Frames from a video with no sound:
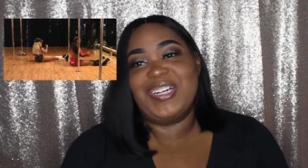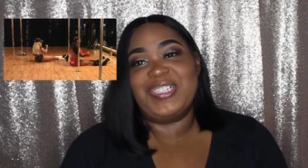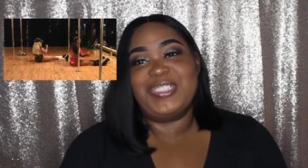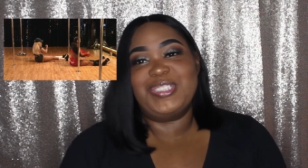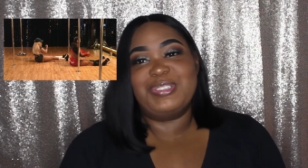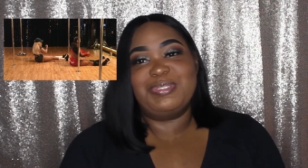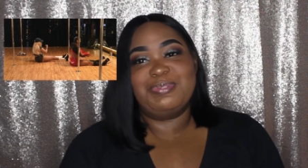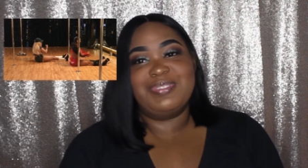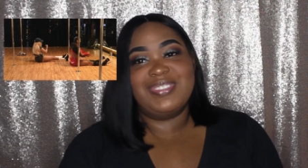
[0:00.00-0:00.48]

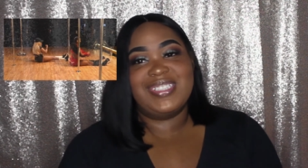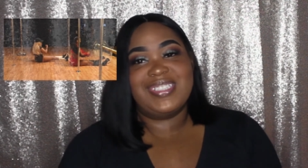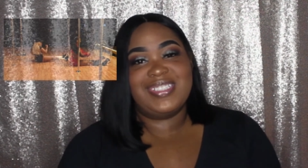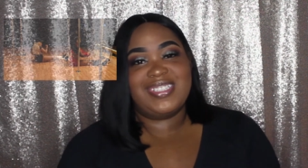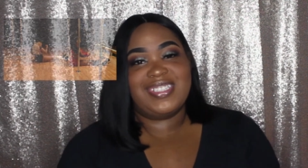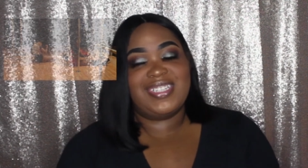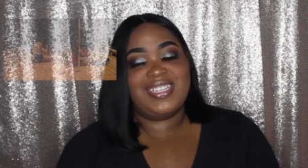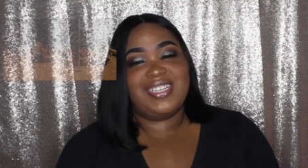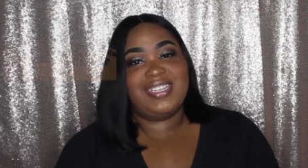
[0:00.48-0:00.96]
um,
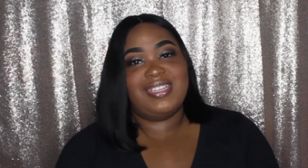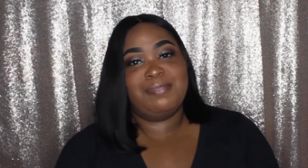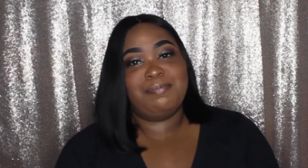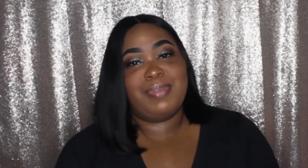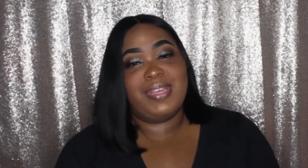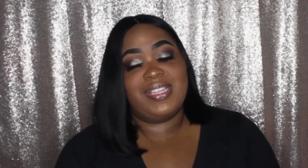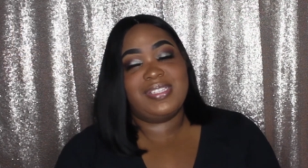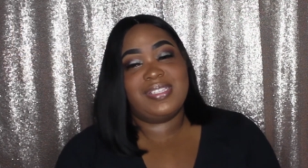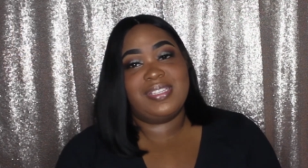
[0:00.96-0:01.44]

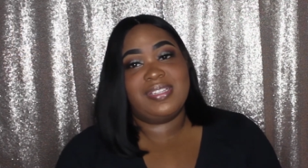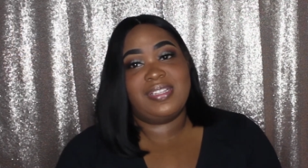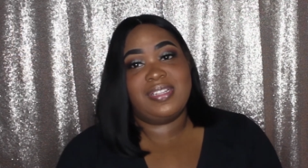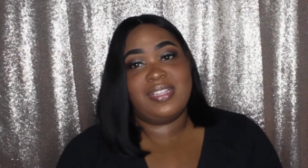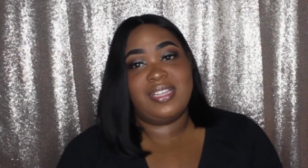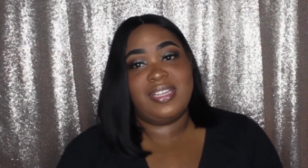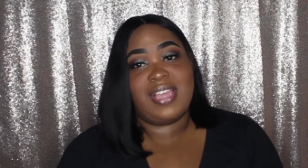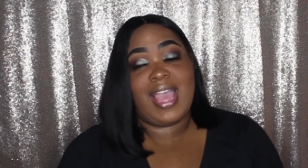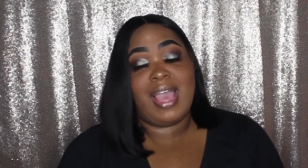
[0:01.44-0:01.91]
she
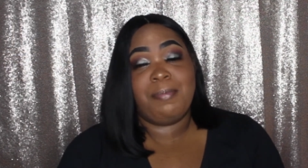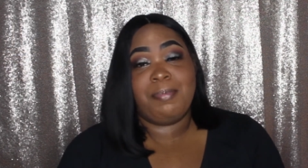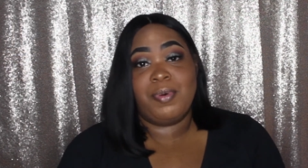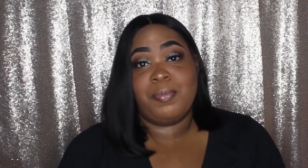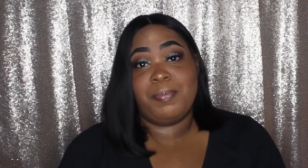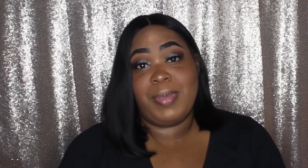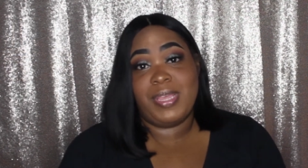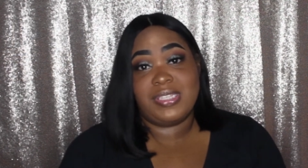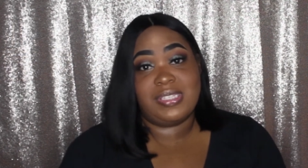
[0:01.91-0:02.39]
basically,
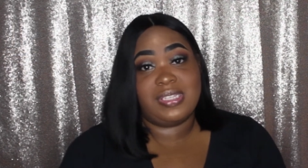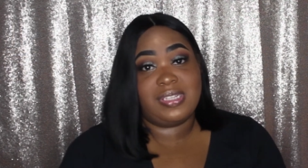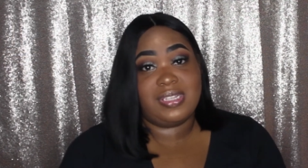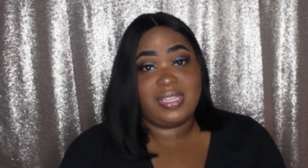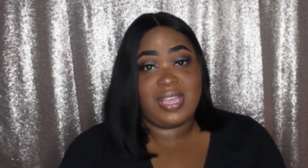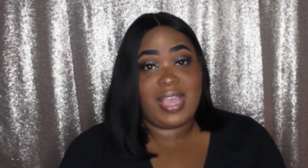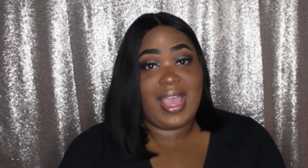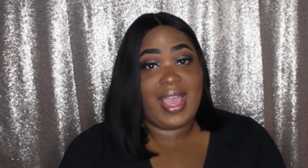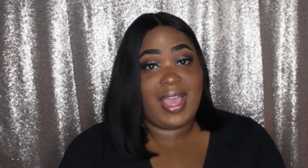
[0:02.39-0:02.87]
Apple
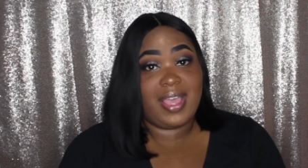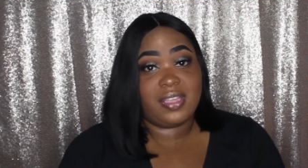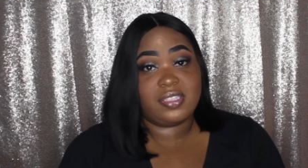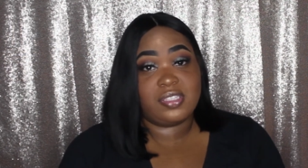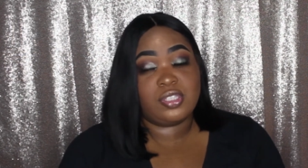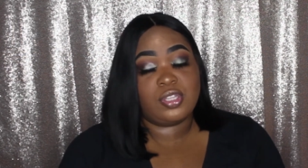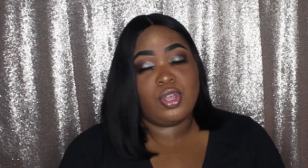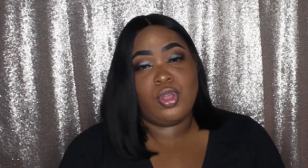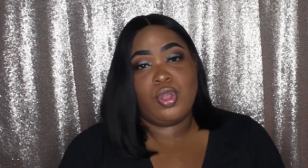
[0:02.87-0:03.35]
basically
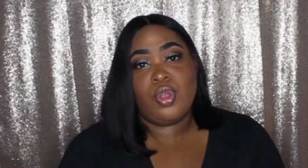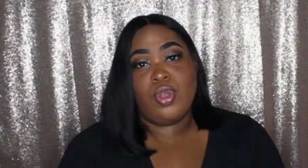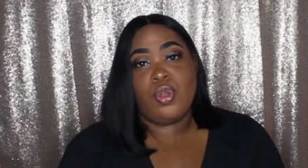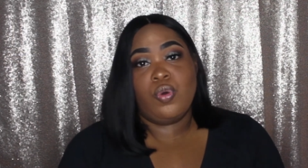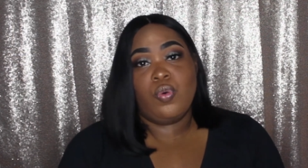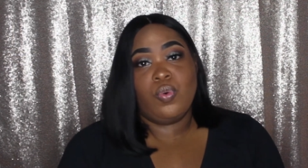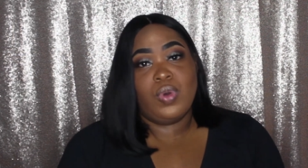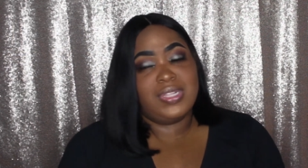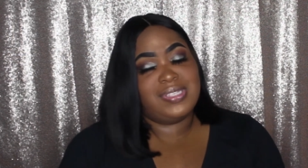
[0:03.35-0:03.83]
asks,
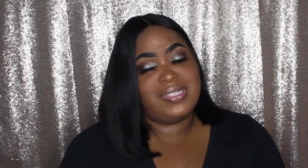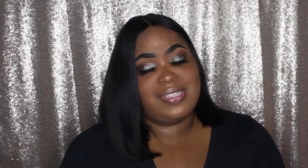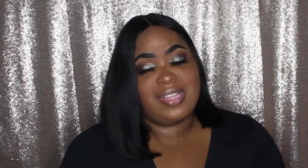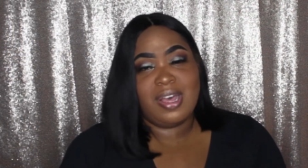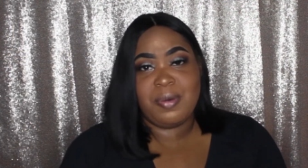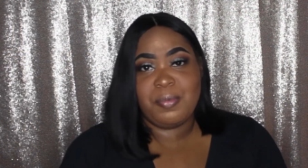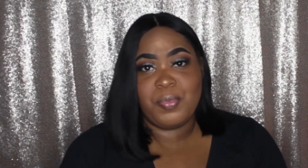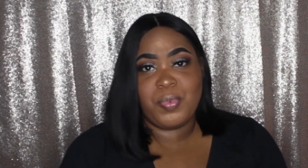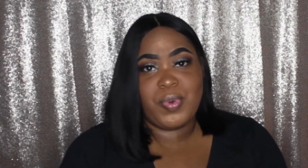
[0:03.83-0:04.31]
what's
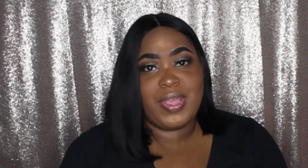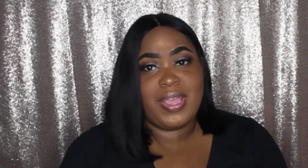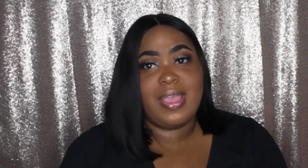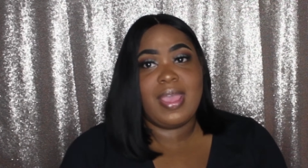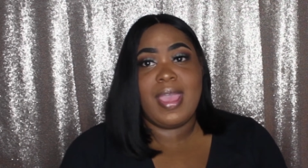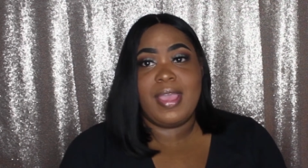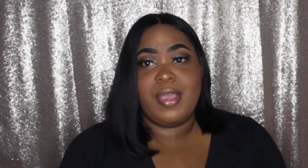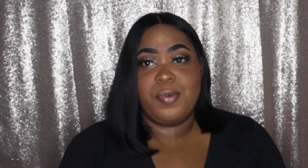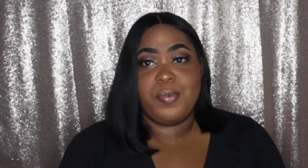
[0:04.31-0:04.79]
up
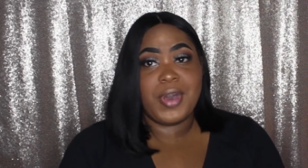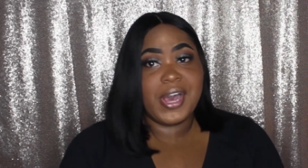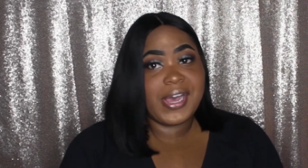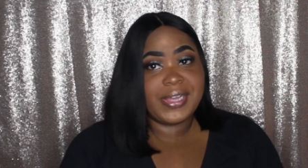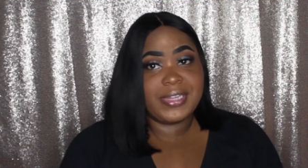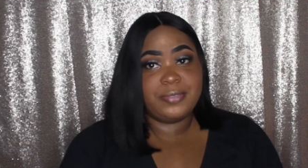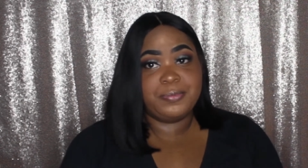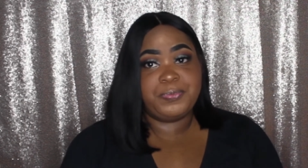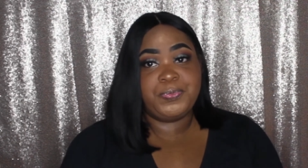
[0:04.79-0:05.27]
with
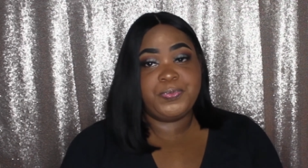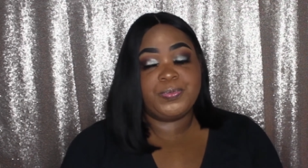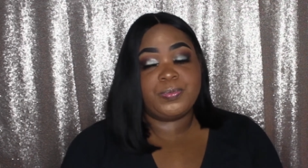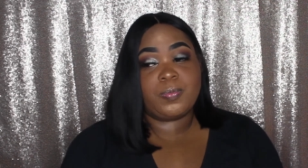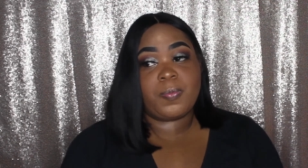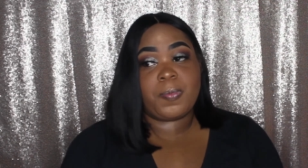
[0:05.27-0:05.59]
A1?